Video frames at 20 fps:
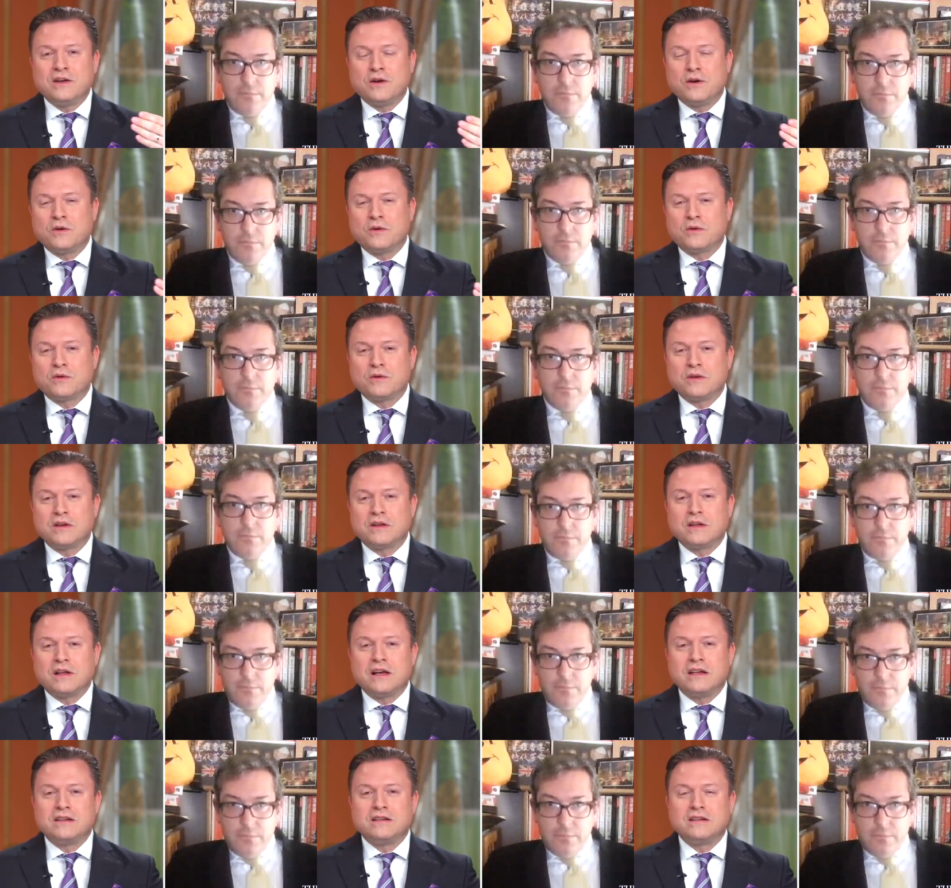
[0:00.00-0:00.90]
Speaker 1: know,
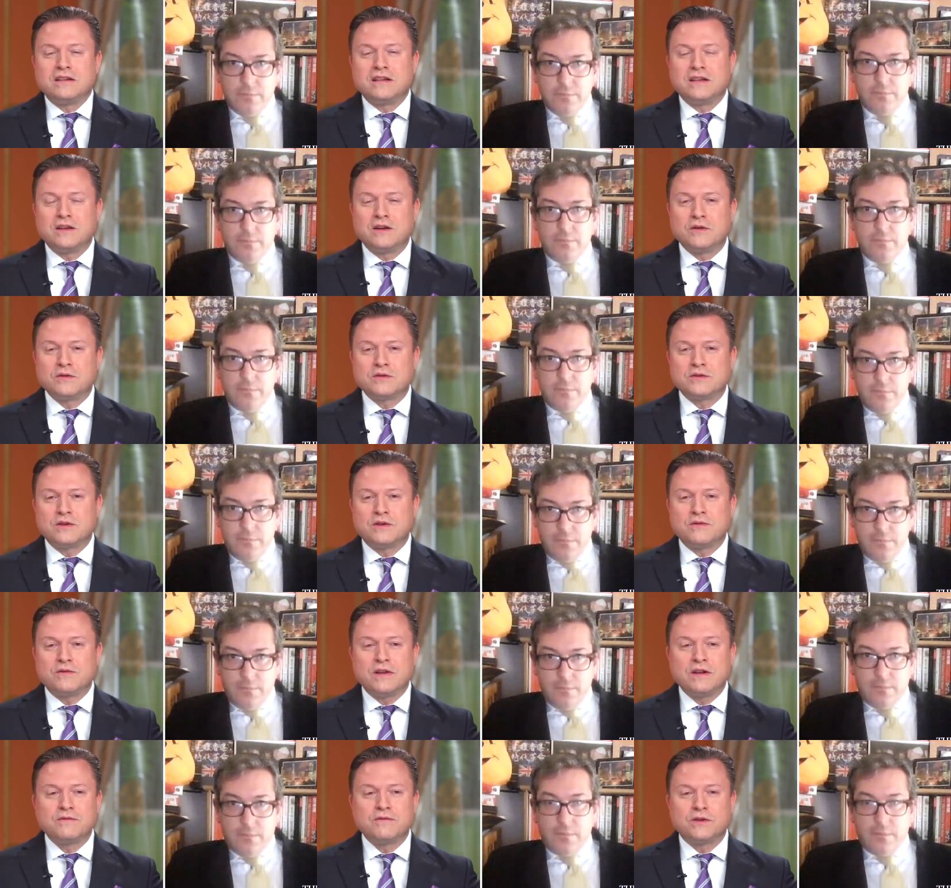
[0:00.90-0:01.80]
and you know, sort of
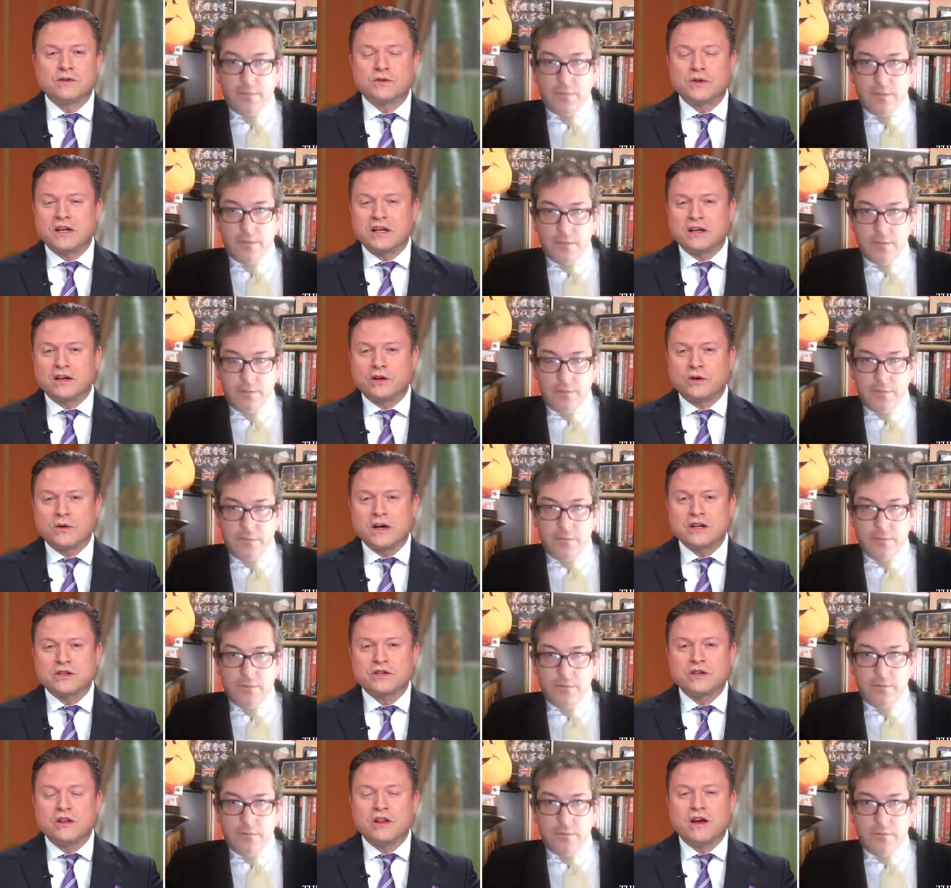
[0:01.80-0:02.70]
infiltrating
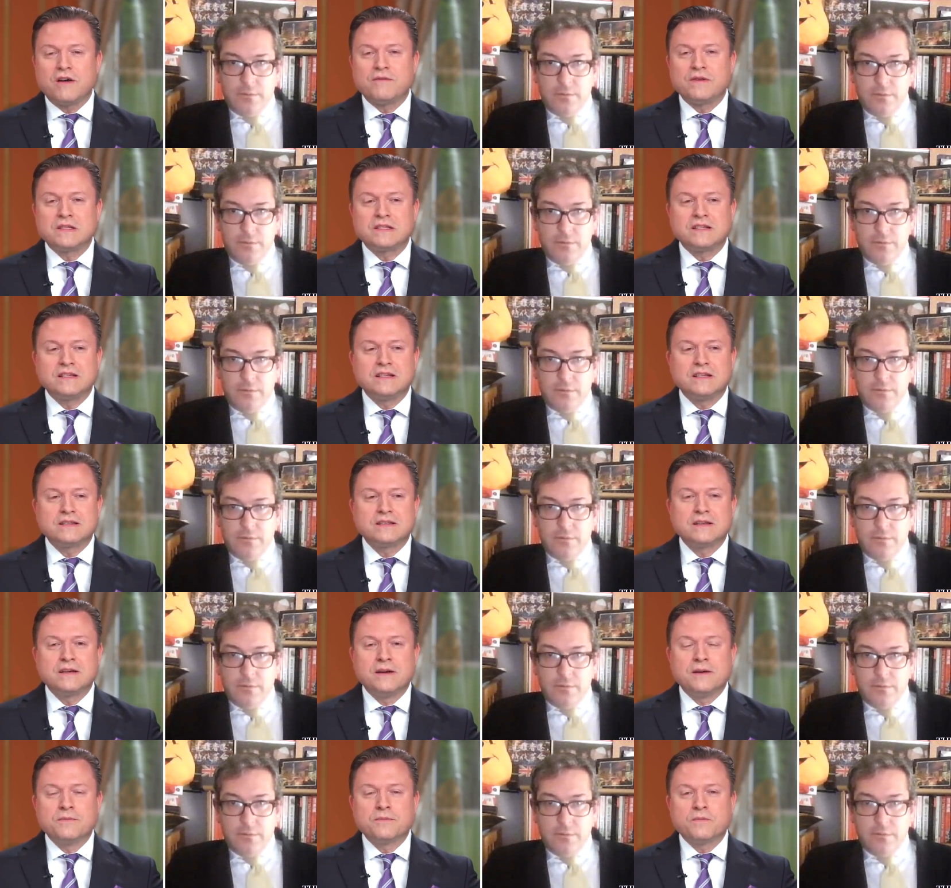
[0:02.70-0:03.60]
congressional offices
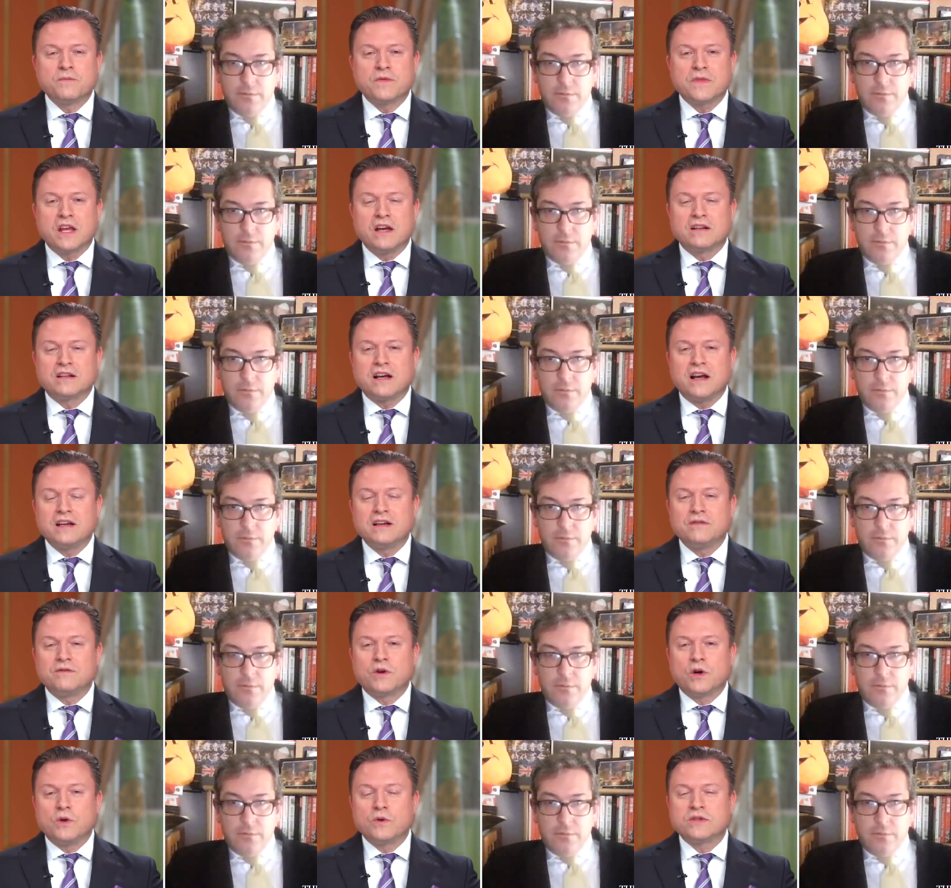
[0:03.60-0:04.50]
it kind
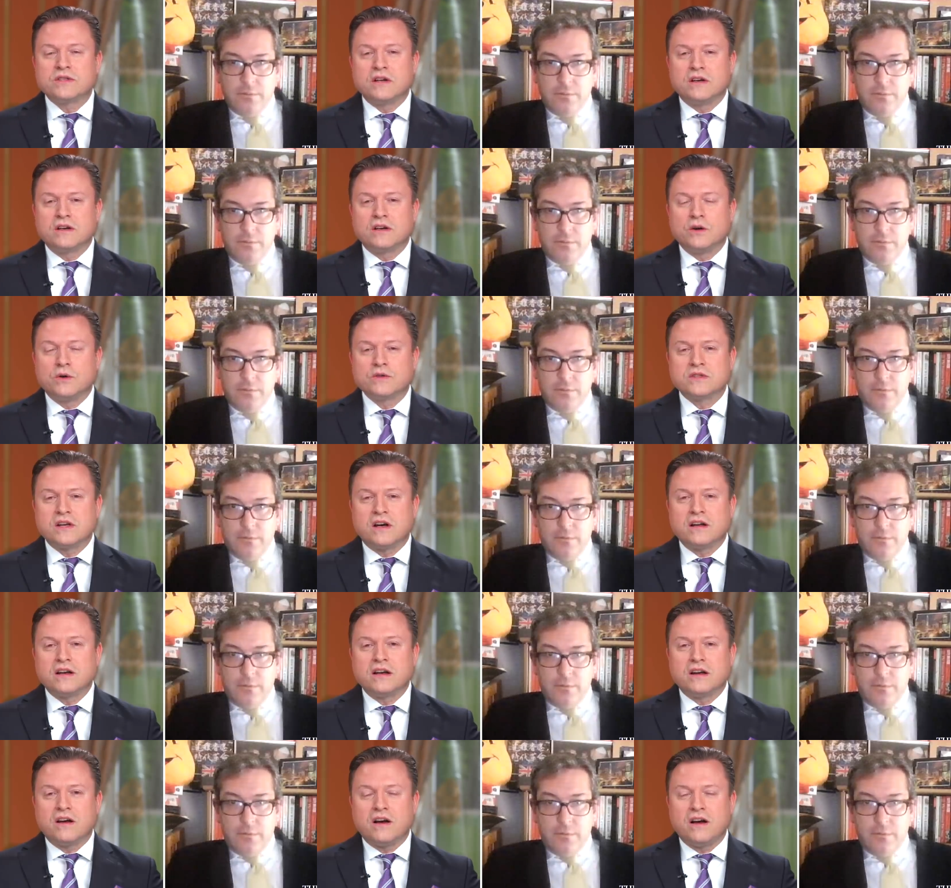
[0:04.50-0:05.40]
of goes goes on
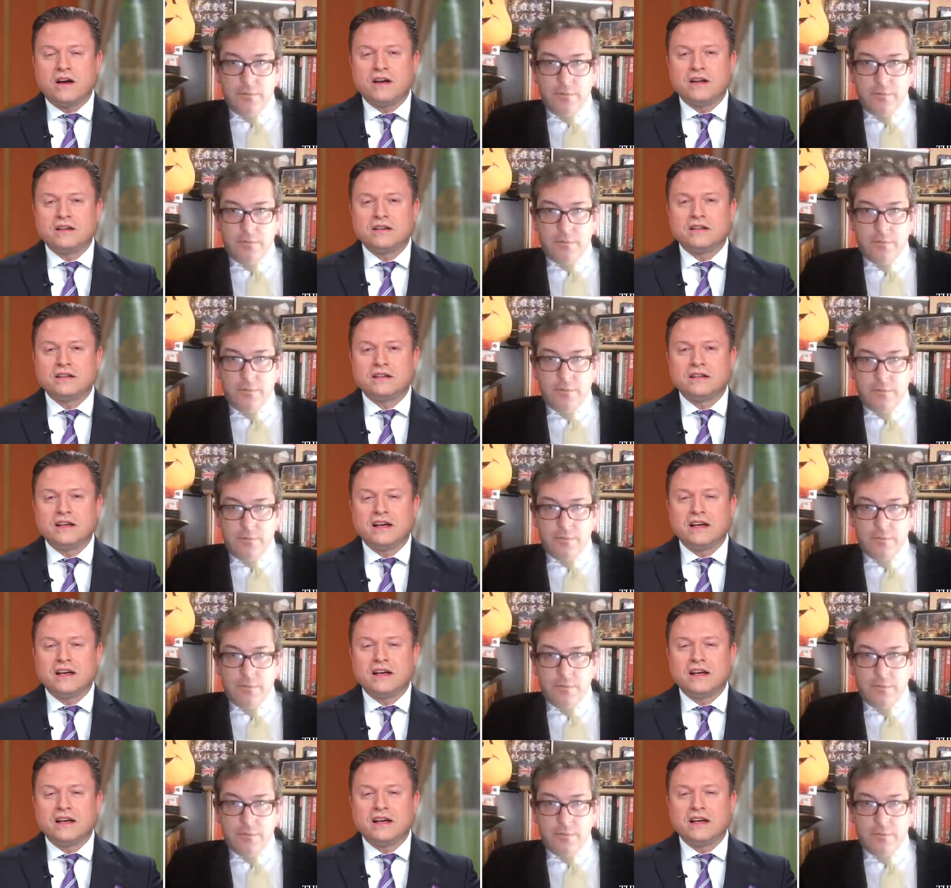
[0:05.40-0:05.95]
and on.